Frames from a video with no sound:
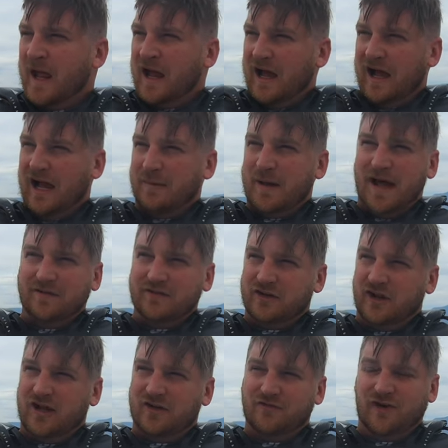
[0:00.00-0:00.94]
I'm having
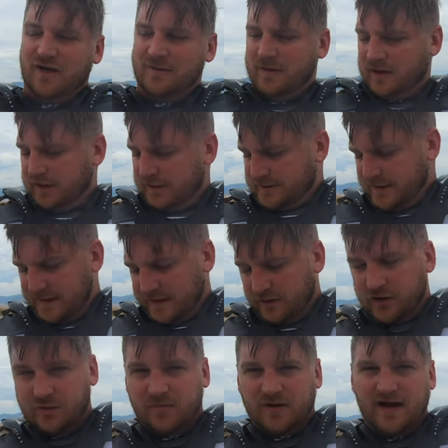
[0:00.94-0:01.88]
a lot of fun, but gonna take a
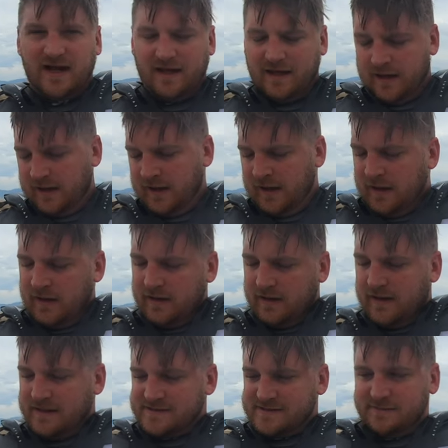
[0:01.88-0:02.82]
little break,
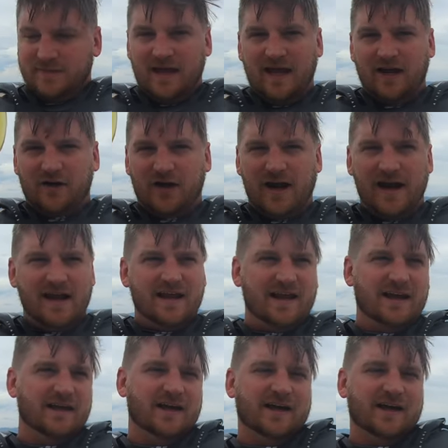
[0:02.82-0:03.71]
get some Gatorade, and